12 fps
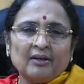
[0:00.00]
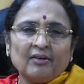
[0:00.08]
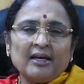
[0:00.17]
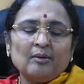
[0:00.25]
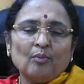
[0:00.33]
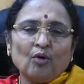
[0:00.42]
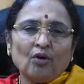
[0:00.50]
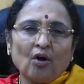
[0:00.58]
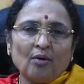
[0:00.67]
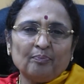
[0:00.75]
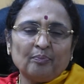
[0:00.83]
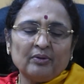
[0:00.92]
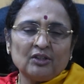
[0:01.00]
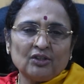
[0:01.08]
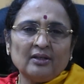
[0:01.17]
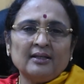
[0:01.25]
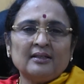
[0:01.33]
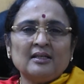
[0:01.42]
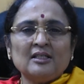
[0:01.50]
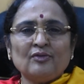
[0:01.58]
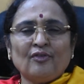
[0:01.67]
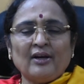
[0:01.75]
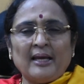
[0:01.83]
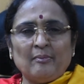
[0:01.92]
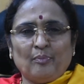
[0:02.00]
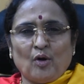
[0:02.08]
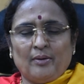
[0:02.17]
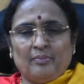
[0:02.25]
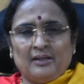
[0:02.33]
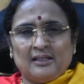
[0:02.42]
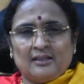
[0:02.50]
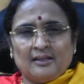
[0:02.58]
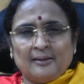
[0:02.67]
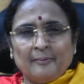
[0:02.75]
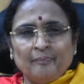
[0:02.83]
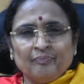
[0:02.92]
create more opportunities for employability.